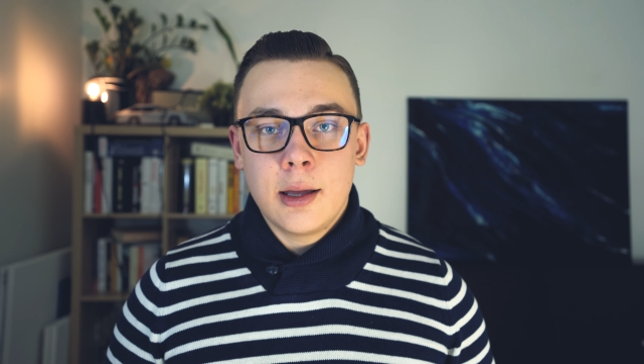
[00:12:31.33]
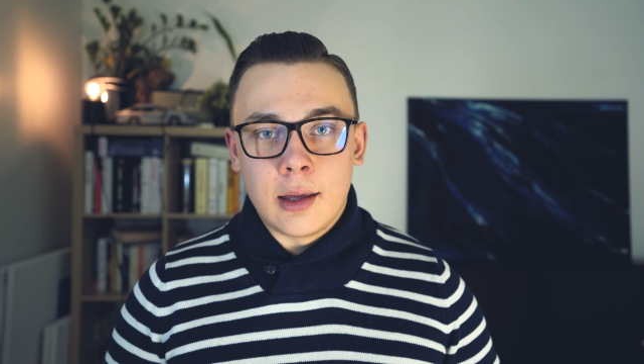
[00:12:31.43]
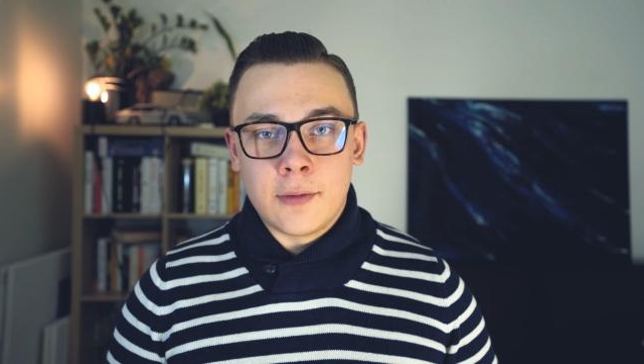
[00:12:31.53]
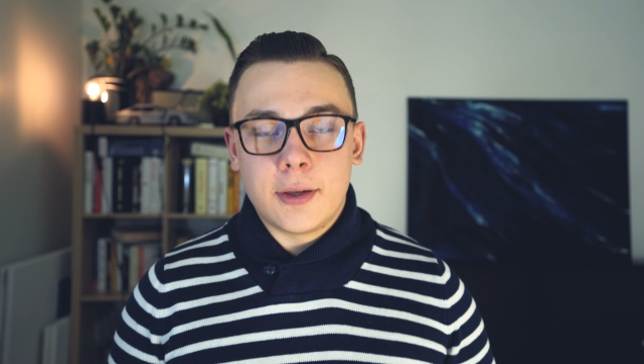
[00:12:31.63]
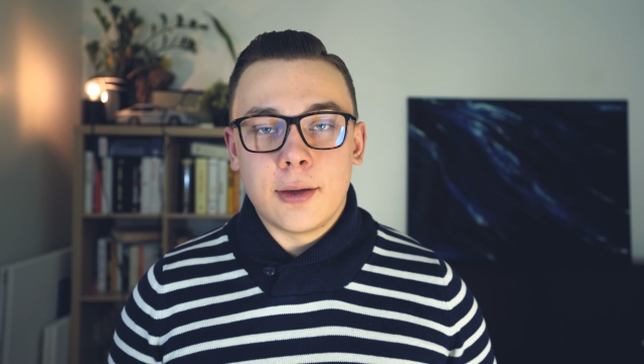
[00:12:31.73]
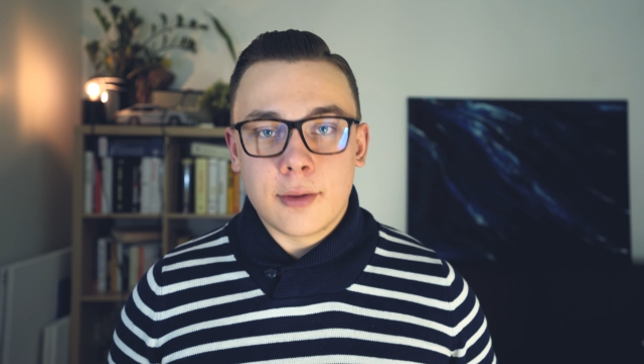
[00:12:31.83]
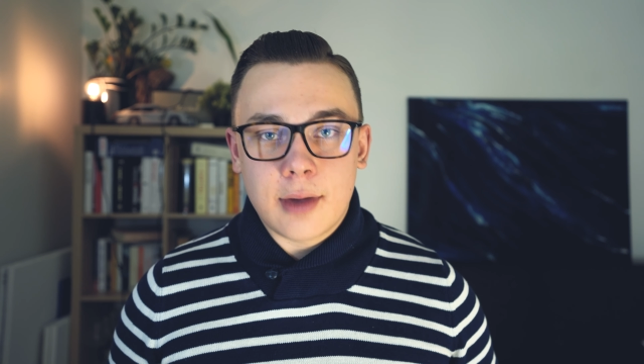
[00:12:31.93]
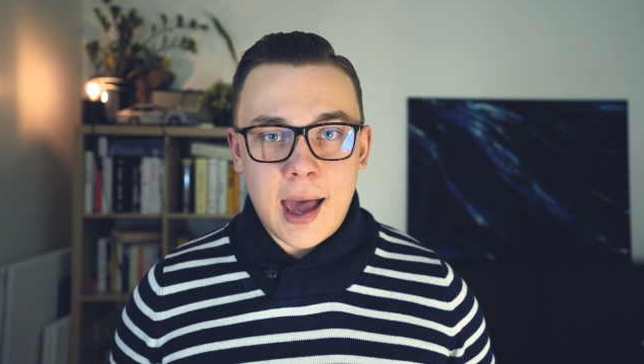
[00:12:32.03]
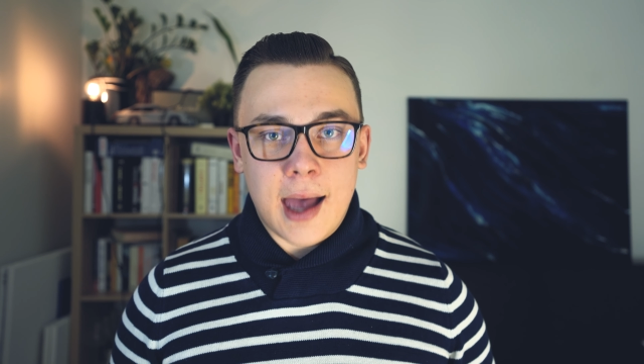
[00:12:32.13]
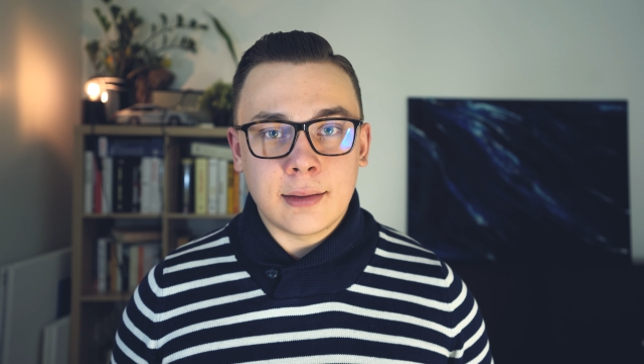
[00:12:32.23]
If you
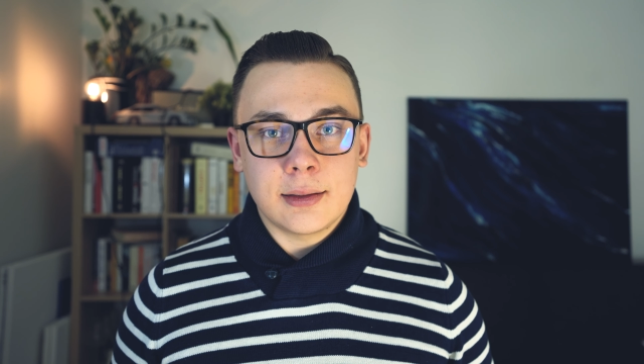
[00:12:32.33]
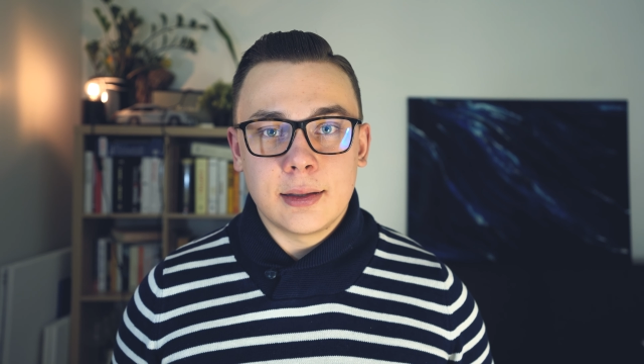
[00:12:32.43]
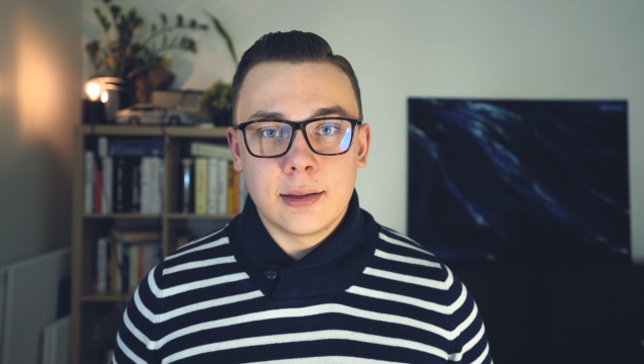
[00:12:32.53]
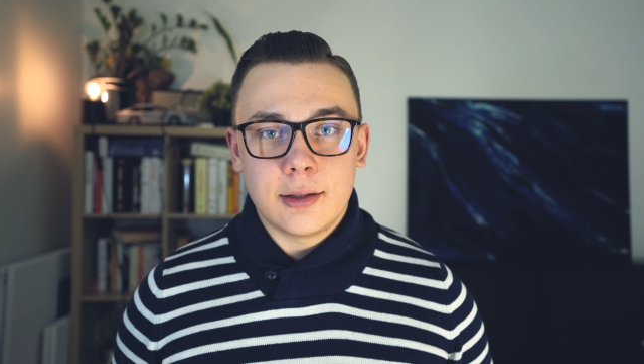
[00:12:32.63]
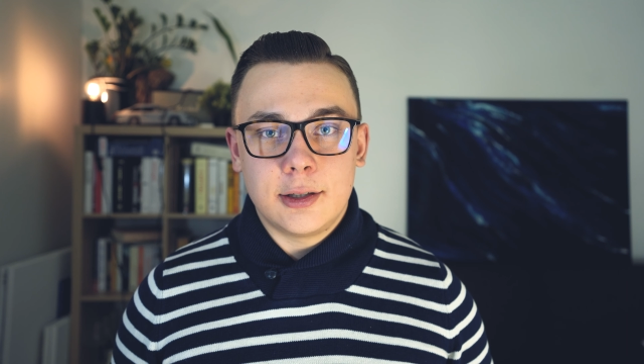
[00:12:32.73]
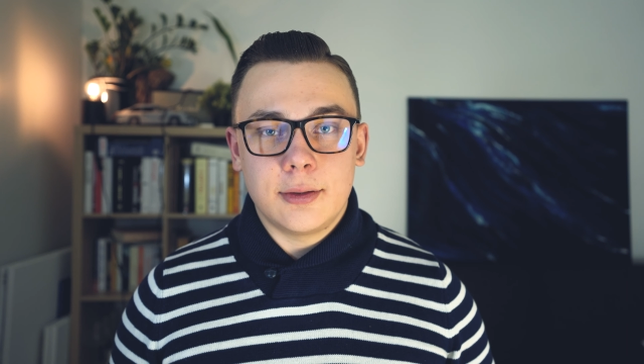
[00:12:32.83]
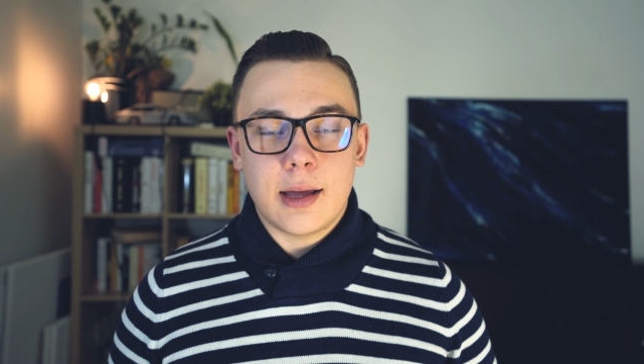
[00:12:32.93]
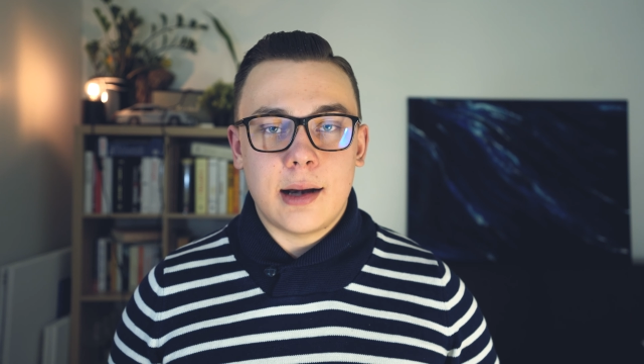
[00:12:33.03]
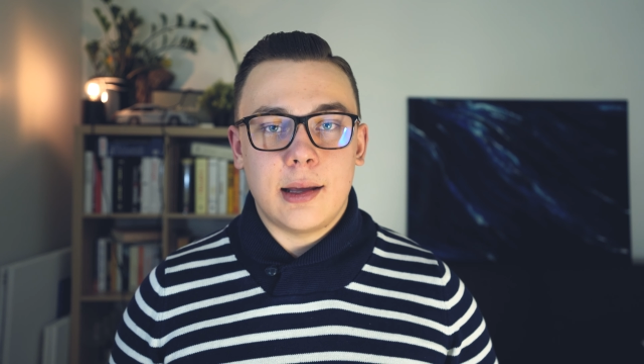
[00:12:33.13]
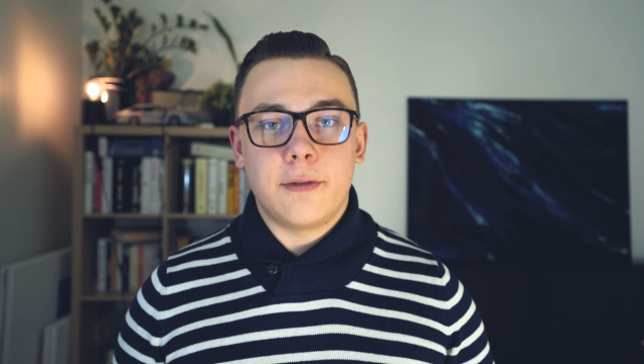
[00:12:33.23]
can't do that,